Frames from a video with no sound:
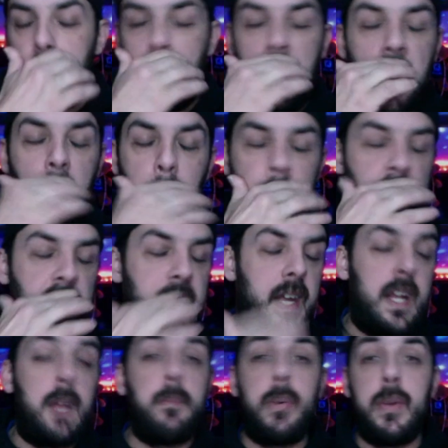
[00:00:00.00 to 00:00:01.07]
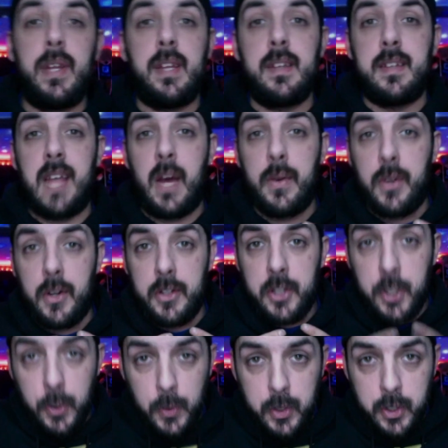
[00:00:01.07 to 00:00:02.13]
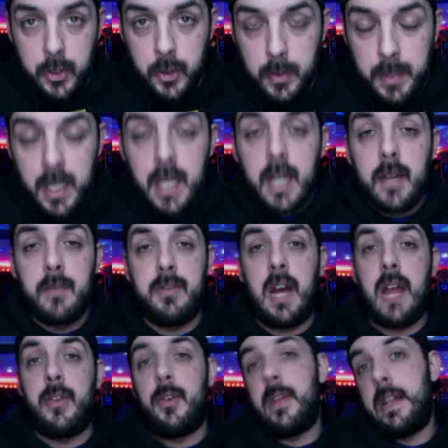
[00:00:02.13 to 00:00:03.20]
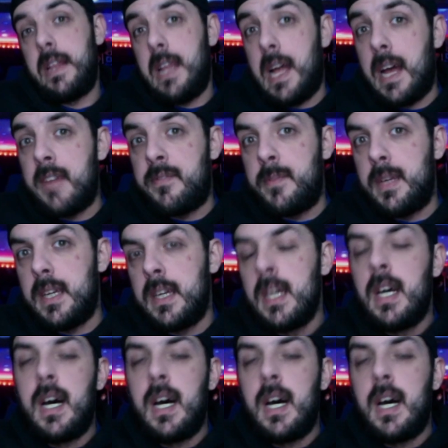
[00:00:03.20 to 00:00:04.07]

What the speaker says: And I'm putting this out on YouTube rather than Liveme,